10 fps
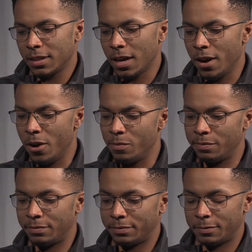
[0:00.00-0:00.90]
But
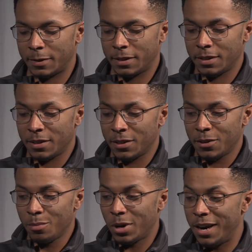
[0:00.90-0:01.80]

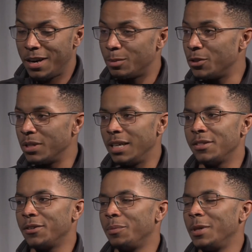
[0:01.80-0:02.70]
I ended up choosing Eastern